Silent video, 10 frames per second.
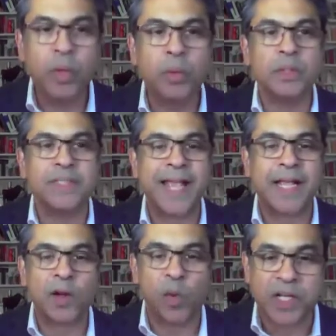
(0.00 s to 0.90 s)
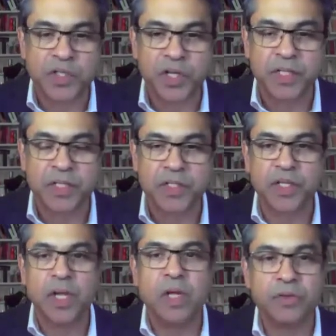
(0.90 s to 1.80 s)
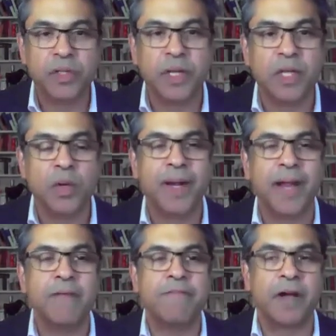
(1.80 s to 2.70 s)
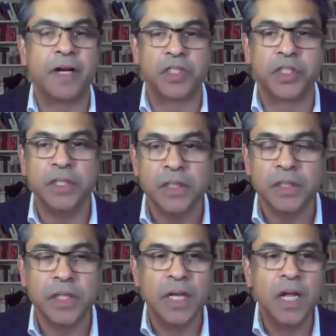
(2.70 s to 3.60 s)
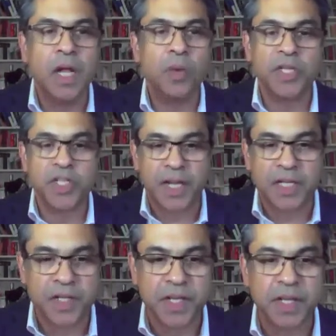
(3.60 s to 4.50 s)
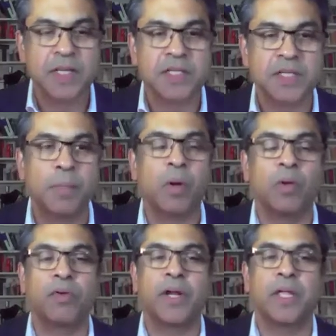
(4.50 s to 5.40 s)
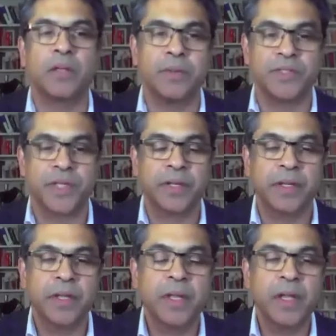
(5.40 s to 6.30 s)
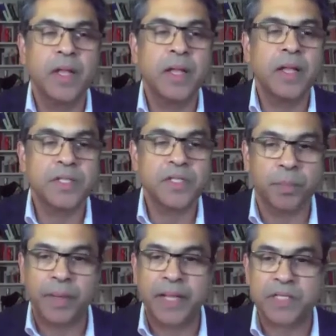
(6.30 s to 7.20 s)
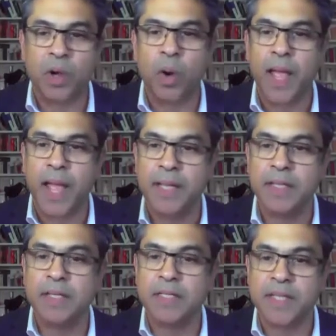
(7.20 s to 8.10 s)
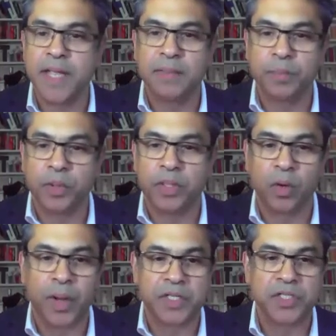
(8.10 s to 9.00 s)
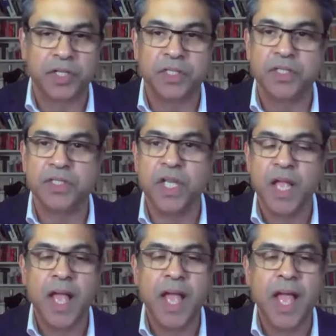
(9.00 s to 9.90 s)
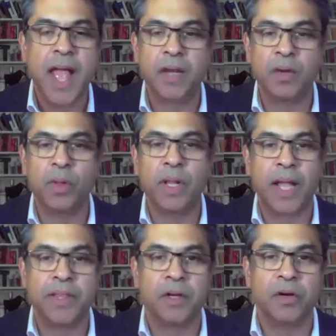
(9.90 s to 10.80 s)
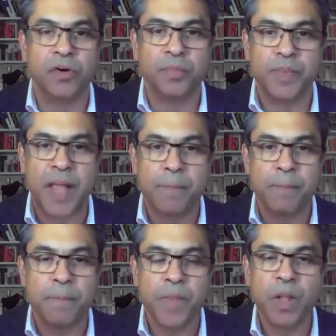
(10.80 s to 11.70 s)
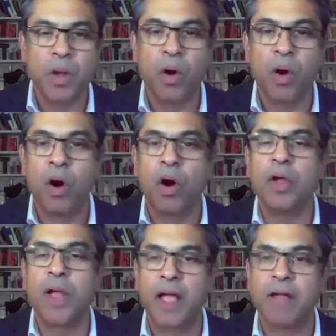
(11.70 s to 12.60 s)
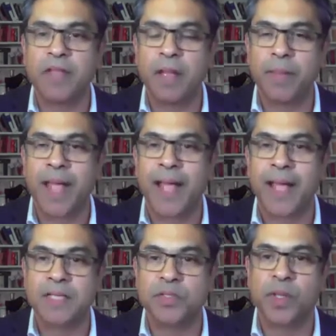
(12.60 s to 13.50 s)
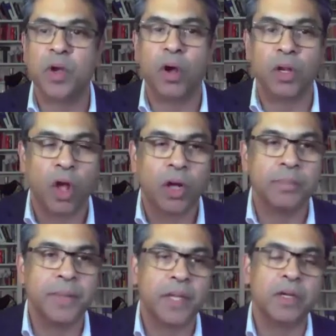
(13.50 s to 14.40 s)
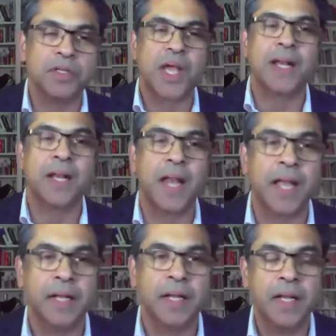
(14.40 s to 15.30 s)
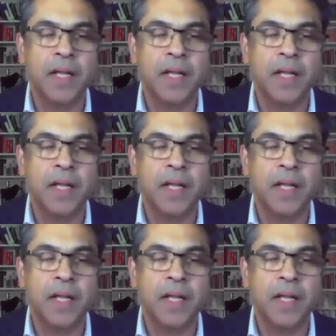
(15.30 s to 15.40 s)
We will take questions through the Q&A function, which I see some already using. So please go ahead, put the questions, and we'll either group them or have them as we go along, because unlike